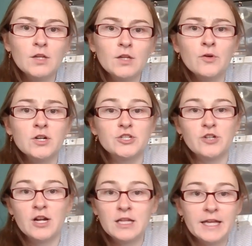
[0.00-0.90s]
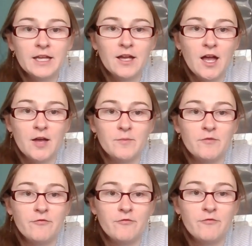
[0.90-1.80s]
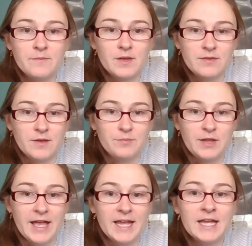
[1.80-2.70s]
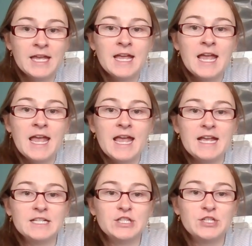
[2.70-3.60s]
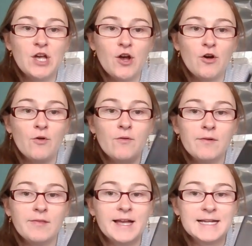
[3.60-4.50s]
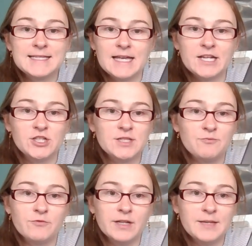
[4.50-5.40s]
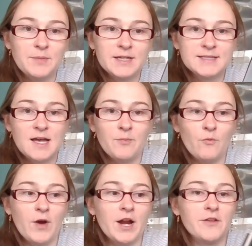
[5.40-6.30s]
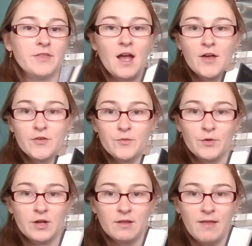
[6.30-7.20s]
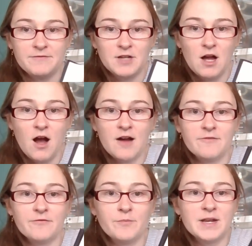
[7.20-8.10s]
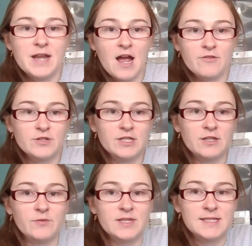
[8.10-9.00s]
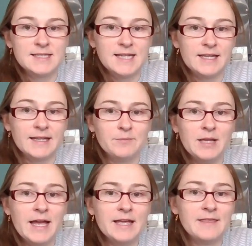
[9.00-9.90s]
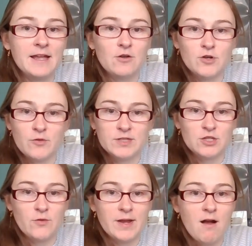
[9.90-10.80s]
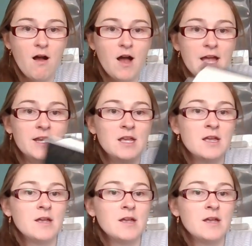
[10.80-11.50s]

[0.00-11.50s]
who are struggling from the plague. And so, like I said, it just really picks up where the other book left off, but now they're dealing with this deadly plague. They don't know what's going on.